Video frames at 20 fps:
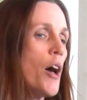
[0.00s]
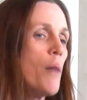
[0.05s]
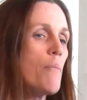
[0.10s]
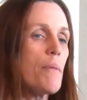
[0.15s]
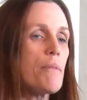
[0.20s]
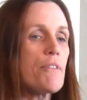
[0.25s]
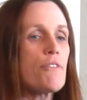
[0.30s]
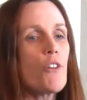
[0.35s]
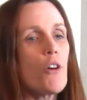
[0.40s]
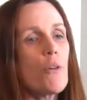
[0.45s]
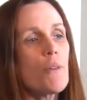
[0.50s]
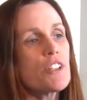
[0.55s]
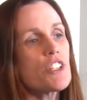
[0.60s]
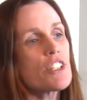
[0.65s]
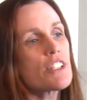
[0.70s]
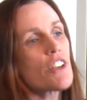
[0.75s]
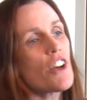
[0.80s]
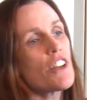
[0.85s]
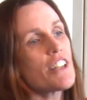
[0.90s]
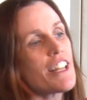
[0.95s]
But before we
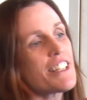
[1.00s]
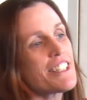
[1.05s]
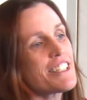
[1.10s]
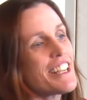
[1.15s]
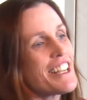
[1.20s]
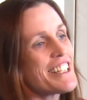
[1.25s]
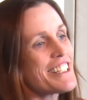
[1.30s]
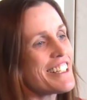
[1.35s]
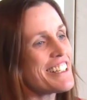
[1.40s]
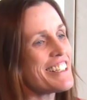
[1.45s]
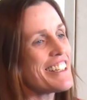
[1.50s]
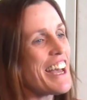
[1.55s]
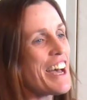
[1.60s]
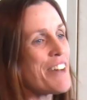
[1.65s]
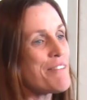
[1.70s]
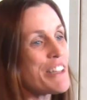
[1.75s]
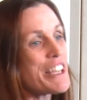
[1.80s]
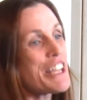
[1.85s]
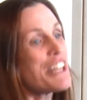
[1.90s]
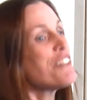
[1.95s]
just go downstairs and
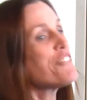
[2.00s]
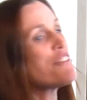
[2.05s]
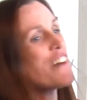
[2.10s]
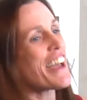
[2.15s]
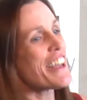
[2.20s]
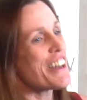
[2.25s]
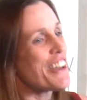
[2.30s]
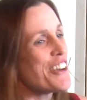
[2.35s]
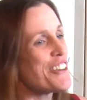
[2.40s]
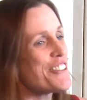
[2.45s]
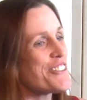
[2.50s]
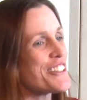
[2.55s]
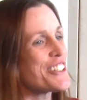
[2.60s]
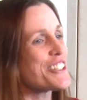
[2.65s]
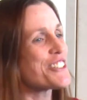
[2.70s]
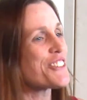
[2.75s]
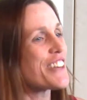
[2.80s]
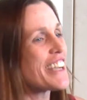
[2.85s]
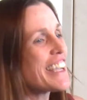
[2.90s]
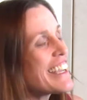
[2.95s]
innovate over a
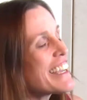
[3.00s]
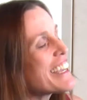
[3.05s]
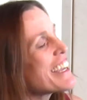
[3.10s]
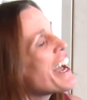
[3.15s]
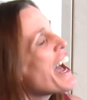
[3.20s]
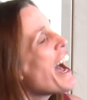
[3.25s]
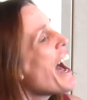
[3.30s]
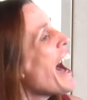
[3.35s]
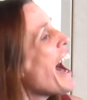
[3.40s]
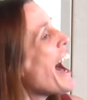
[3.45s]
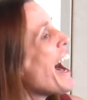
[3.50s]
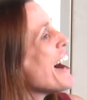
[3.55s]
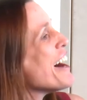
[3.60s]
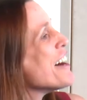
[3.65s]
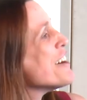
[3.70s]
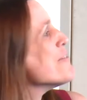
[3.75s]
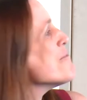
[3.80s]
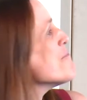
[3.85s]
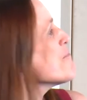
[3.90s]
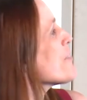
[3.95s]
drink,
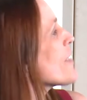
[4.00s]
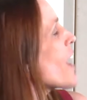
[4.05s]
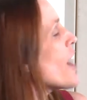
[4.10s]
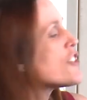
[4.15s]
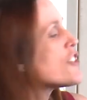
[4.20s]
a